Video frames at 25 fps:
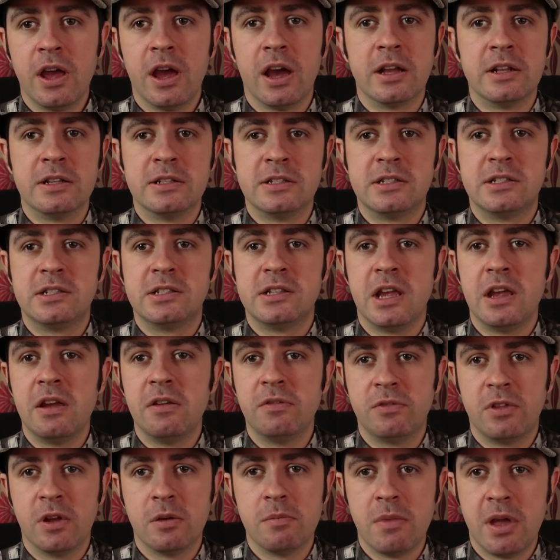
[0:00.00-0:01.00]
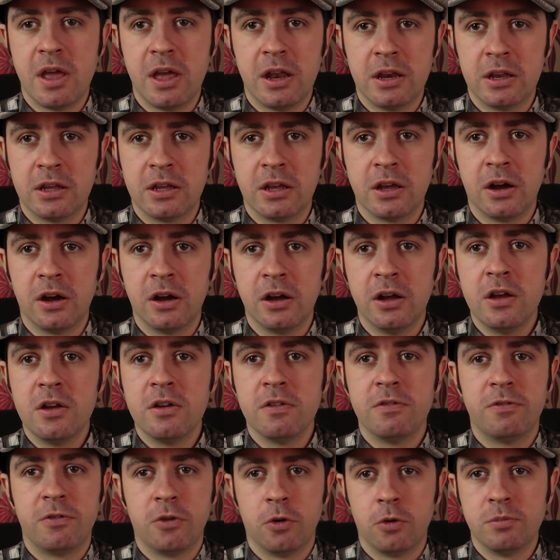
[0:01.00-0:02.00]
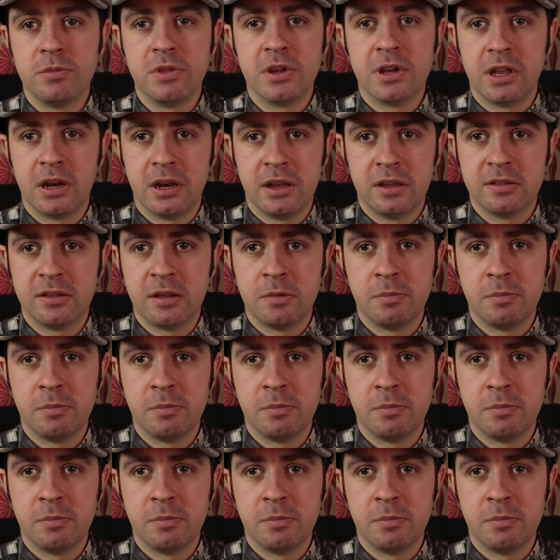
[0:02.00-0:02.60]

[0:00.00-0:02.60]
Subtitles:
and saved America from the Great